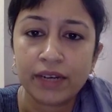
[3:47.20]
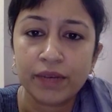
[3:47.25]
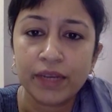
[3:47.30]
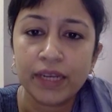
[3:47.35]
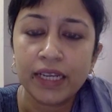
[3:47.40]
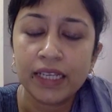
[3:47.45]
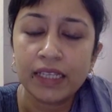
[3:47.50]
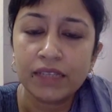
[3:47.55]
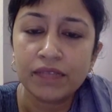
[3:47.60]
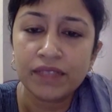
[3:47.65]

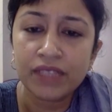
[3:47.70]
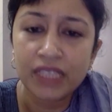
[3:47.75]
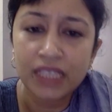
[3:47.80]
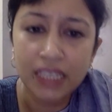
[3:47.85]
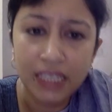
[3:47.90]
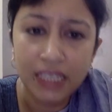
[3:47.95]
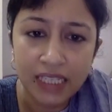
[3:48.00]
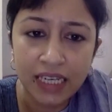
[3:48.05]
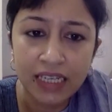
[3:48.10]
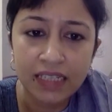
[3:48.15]
wing is
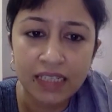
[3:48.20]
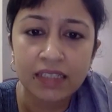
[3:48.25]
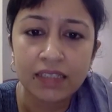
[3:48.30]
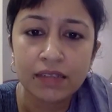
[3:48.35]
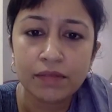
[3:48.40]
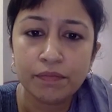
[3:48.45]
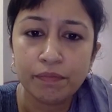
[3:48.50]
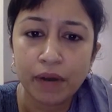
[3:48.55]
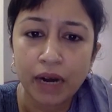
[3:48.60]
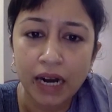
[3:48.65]

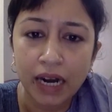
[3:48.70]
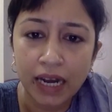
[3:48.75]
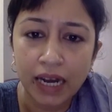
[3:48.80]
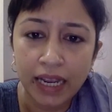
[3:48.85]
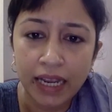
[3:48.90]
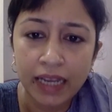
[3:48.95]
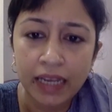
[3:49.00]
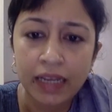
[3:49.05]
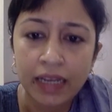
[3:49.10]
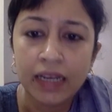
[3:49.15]
facilitated
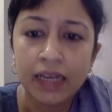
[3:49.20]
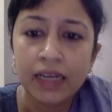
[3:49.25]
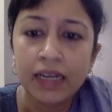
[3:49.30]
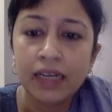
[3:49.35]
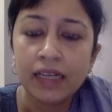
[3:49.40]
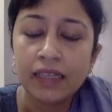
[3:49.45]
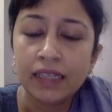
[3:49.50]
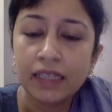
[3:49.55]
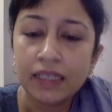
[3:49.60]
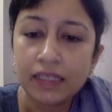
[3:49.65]
by
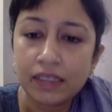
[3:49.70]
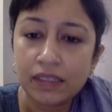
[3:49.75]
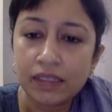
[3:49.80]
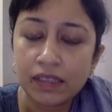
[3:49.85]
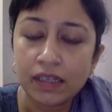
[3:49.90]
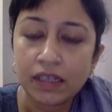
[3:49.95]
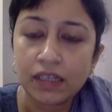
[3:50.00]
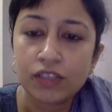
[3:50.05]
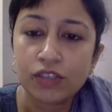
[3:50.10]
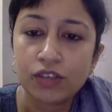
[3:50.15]
this
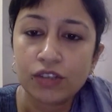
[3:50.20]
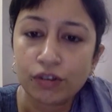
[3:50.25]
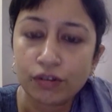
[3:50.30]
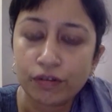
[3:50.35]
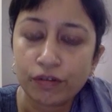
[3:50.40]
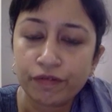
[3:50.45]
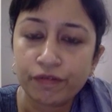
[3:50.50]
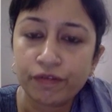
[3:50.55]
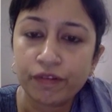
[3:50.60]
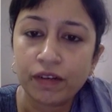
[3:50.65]
sort
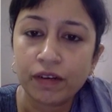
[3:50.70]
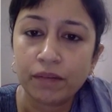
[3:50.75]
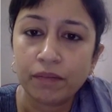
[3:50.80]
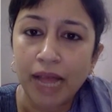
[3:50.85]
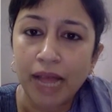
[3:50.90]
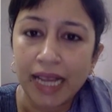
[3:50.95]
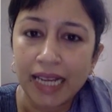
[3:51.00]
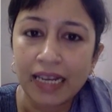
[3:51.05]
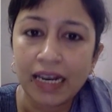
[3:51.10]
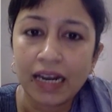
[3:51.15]
of
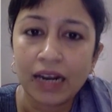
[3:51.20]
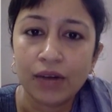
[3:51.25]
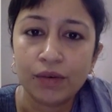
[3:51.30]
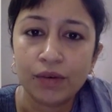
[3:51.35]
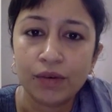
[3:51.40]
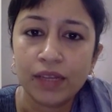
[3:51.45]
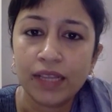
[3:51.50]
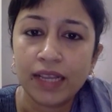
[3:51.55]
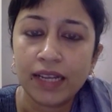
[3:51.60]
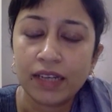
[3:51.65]

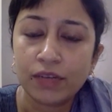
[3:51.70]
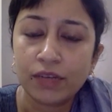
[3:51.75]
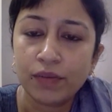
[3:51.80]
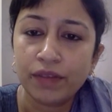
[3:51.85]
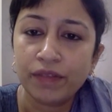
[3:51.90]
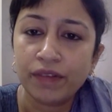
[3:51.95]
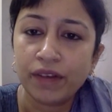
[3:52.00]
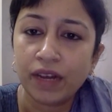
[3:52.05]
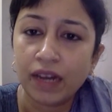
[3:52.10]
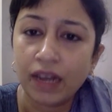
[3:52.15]
background that
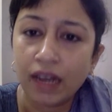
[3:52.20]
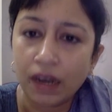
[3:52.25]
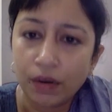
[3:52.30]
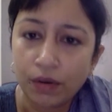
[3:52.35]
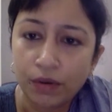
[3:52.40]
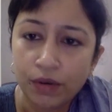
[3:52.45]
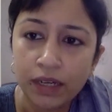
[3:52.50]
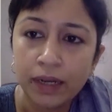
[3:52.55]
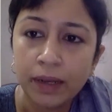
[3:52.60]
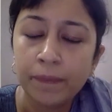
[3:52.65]
we've
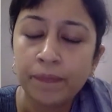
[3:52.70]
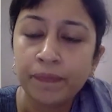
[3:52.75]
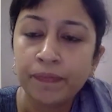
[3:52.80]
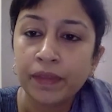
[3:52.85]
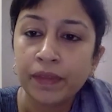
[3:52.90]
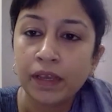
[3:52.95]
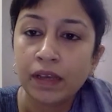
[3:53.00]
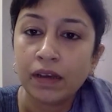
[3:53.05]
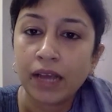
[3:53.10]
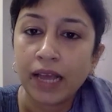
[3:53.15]
allowed
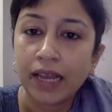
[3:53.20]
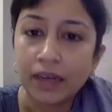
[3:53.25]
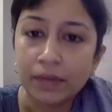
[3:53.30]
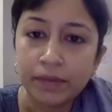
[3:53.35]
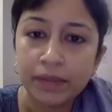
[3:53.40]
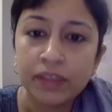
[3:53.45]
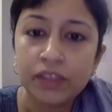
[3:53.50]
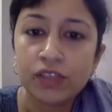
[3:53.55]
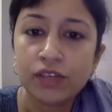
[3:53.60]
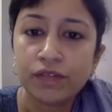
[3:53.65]

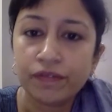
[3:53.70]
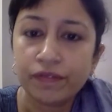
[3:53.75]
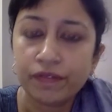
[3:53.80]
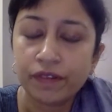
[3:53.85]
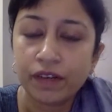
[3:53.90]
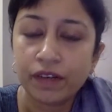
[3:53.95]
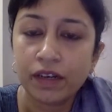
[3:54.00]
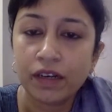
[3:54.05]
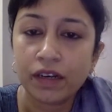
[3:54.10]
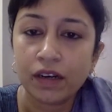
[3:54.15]
elements
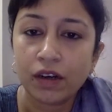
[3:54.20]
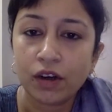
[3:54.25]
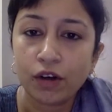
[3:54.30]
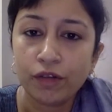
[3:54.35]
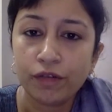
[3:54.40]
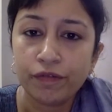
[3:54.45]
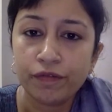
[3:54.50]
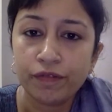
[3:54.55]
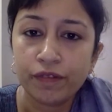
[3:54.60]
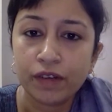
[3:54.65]

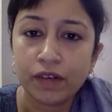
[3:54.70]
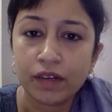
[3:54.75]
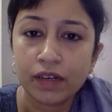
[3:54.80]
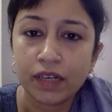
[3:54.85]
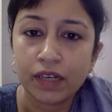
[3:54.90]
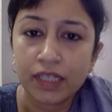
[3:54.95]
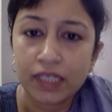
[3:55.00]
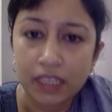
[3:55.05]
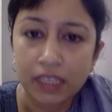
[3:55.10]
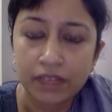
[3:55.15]
of
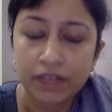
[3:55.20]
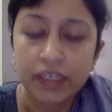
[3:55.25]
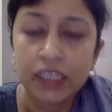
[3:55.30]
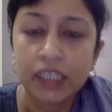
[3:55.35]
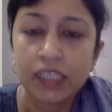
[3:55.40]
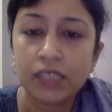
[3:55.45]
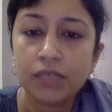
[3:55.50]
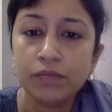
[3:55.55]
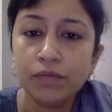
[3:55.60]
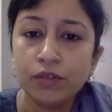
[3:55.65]

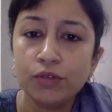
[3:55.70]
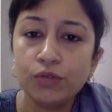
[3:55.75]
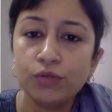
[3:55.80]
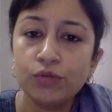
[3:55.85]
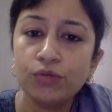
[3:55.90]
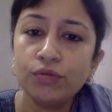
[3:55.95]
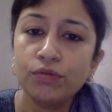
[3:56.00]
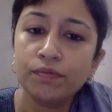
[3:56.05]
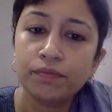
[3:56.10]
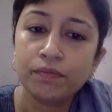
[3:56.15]
conservatism
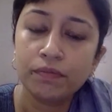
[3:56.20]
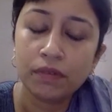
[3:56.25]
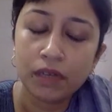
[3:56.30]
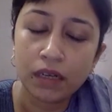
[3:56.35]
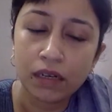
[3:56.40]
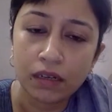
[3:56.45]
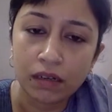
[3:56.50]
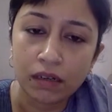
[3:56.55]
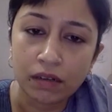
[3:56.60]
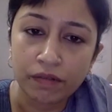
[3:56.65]
to
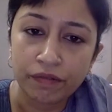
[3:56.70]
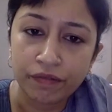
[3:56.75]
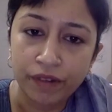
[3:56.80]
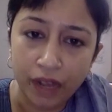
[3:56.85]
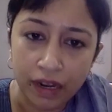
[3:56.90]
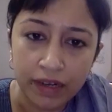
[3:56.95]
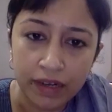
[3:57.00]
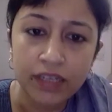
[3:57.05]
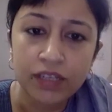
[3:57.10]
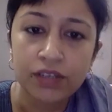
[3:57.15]

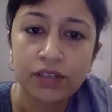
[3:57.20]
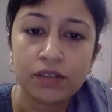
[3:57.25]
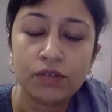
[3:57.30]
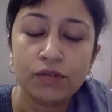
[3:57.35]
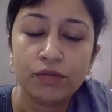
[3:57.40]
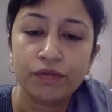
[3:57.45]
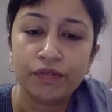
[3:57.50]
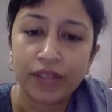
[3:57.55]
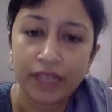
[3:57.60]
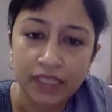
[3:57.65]
flourish,
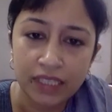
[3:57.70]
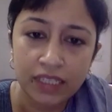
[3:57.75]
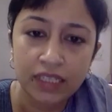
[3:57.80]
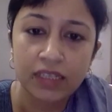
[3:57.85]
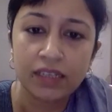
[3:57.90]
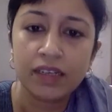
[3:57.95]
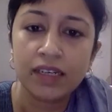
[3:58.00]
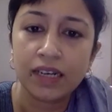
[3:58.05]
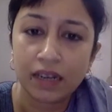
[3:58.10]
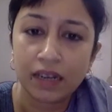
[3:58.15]
to
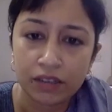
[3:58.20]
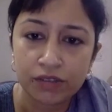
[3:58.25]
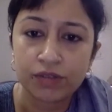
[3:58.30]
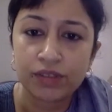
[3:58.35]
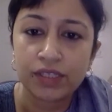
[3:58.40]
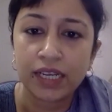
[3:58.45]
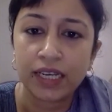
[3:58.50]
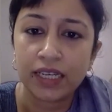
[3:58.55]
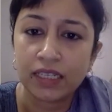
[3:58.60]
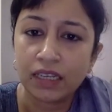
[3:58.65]
fester in our
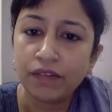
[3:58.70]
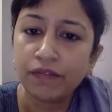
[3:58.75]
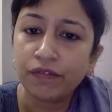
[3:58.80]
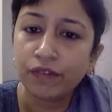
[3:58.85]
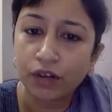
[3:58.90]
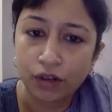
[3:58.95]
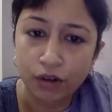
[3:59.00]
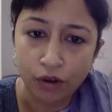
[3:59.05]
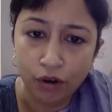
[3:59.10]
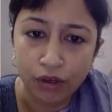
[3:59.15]
society
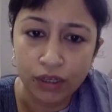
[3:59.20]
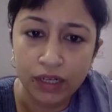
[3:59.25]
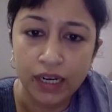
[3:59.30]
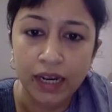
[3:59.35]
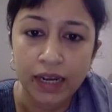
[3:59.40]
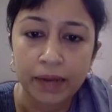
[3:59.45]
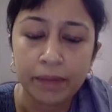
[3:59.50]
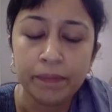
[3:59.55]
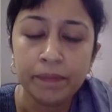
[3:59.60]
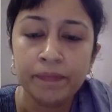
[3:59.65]
for a long
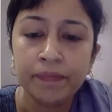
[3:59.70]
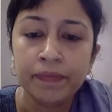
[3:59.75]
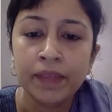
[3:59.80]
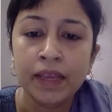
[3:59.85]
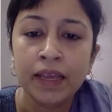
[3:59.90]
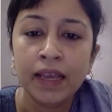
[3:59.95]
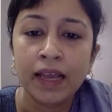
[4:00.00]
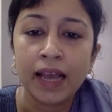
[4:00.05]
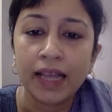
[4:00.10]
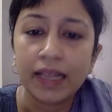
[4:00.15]
time.
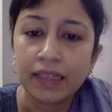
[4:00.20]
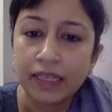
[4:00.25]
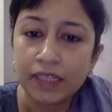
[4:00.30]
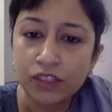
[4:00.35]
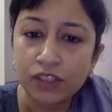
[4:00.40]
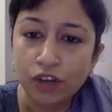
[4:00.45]
And these